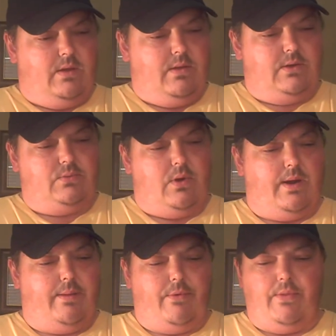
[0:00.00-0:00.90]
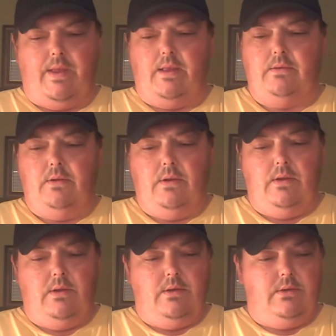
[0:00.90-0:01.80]
That's where I am on that.
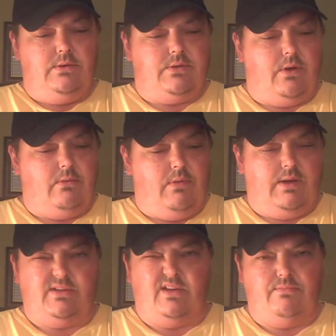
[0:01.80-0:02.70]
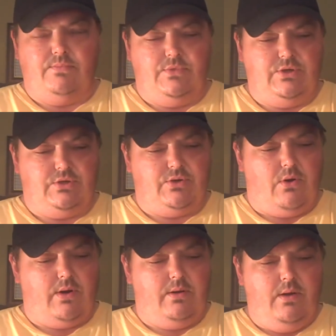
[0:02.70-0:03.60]
So, like I said, just
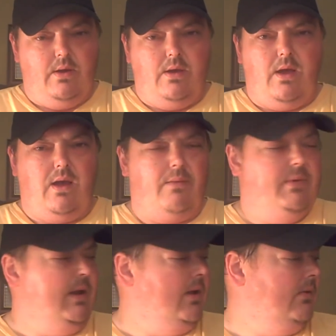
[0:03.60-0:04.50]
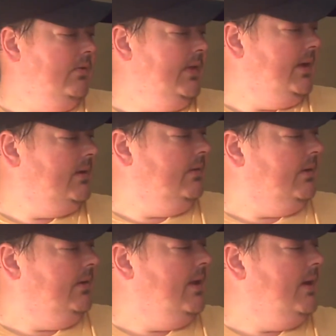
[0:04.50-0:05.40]
started. Now, the
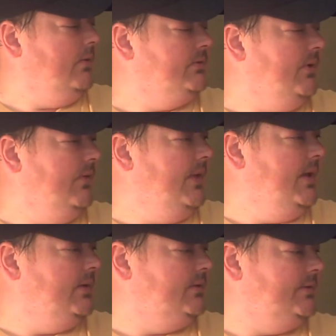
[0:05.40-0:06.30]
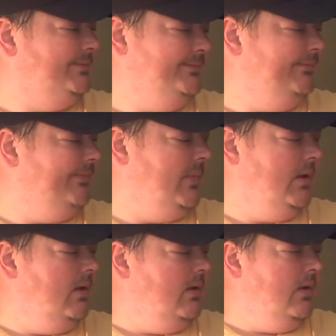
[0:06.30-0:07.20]
decals on this
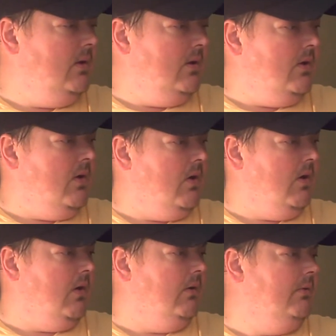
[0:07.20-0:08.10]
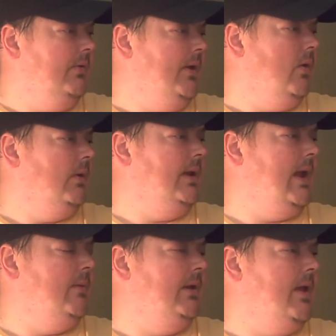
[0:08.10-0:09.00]
are the old
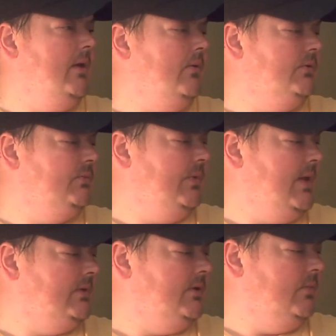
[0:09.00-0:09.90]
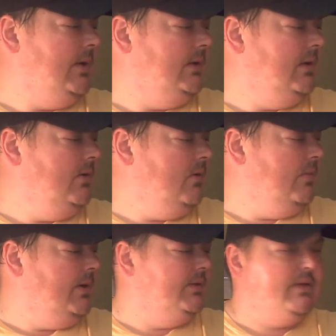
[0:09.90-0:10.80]
Academy decals, but that's no big deal
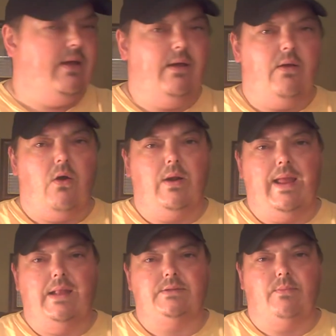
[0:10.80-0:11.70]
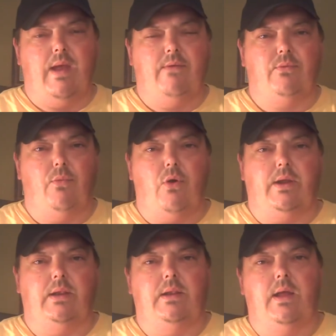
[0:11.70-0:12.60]
because I already had some
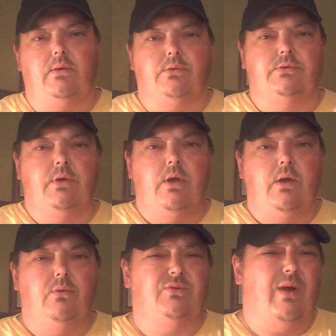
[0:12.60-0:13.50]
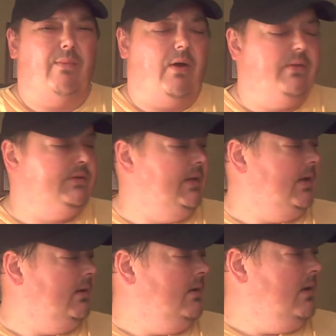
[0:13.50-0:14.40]
aftermarket decals, which is why I bought this
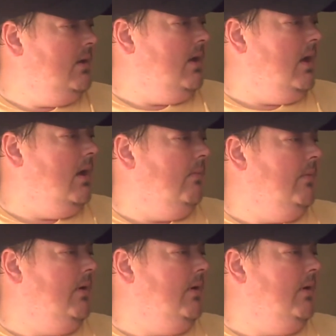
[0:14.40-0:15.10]
kit, of